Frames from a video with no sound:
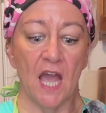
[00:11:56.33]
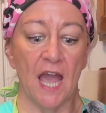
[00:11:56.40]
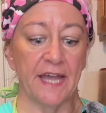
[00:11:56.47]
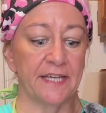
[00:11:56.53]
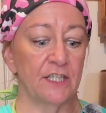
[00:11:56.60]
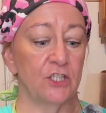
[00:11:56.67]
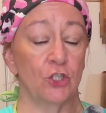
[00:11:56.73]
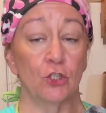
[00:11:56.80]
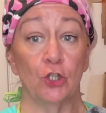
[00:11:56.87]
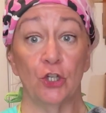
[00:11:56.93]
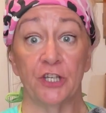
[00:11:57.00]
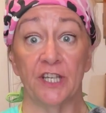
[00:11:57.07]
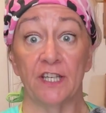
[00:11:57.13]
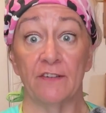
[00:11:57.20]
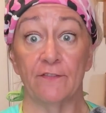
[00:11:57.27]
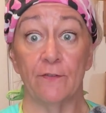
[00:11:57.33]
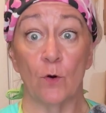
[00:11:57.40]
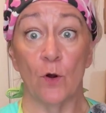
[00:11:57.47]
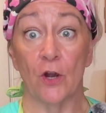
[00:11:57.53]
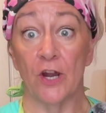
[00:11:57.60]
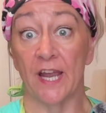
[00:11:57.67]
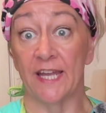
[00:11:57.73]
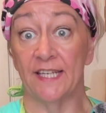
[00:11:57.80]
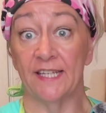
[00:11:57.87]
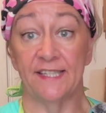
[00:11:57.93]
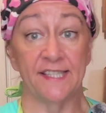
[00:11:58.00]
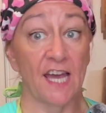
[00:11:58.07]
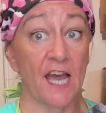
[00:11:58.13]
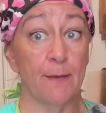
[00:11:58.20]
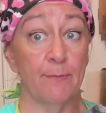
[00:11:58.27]
and you're looking for any
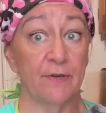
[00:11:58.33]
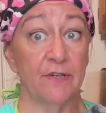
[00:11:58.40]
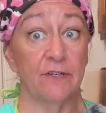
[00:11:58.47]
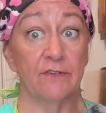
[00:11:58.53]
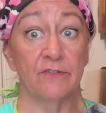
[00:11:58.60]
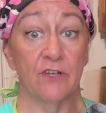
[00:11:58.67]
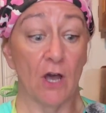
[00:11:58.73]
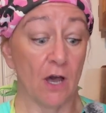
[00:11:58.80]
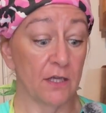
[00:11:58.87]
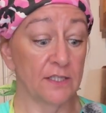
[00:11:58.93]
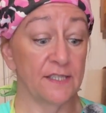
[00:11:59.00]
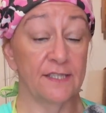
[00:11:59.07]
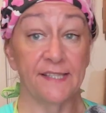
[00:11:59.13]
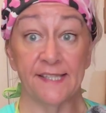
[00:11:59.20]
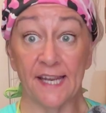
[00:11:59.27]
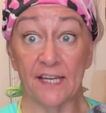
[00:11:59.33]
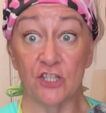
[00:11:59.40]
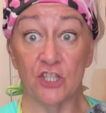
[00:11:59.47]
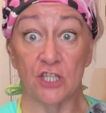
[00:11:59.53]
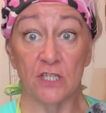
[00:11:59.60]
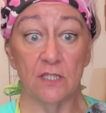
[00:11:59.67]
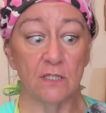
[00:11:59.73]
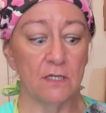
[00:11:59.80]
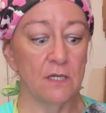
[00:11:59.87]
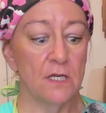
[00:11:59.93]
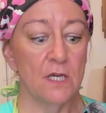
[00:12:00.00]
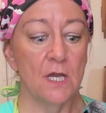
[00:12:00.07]
type of condensation,